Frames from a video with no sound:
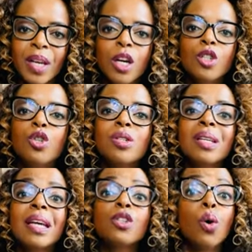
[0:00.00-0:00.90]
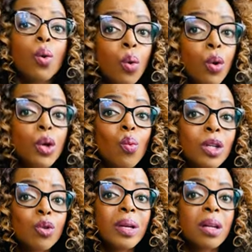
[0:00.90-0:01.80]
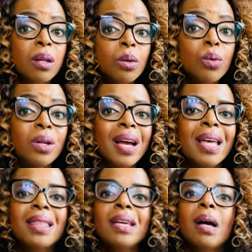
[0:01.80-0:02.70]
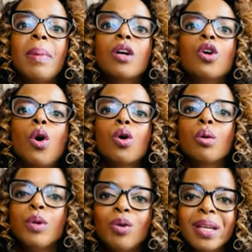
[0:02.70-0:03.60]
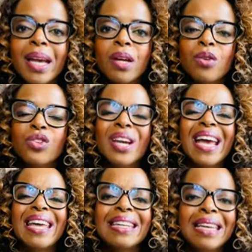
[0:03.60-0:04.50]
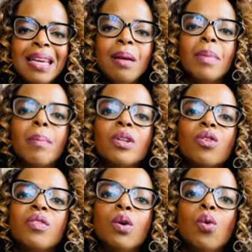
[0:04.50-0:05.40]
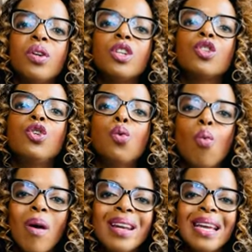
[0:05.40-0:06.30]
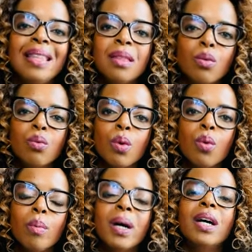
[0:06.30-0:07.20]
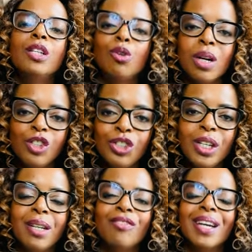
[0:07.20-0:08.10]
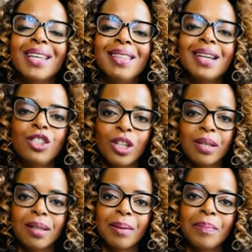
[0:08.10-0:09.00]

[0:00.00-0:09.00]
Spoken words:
To select who you want to include, think about co-communicators and key members of the audience you want in the room to achieve the agenda.